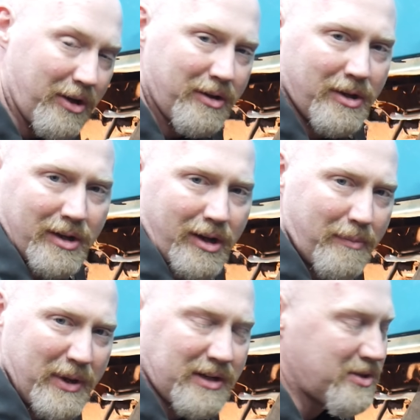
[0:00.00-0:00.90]

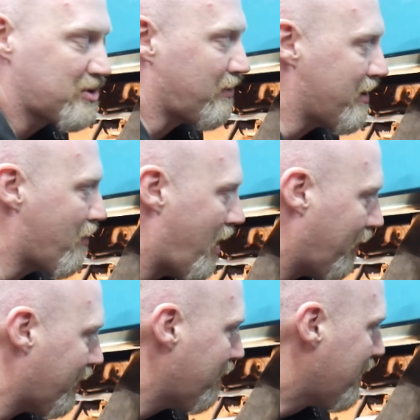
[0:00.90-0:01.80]
a big 220
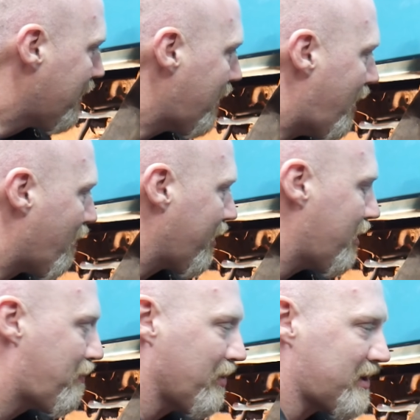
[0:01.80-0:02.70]
welder, we're
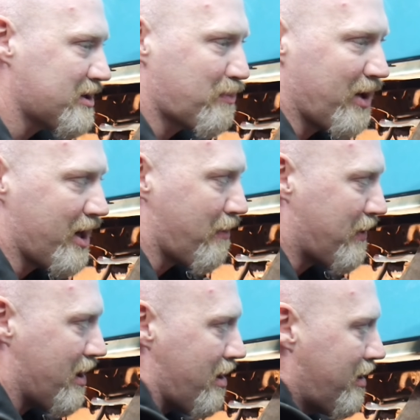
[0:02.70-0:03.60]
going to put this plate up
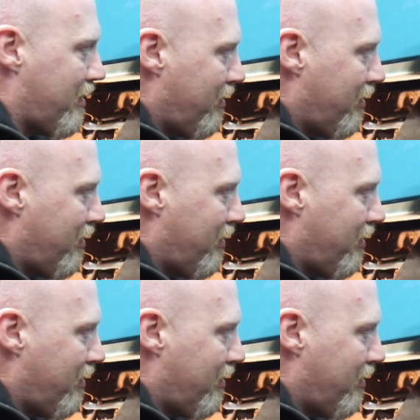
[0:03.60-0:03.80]
here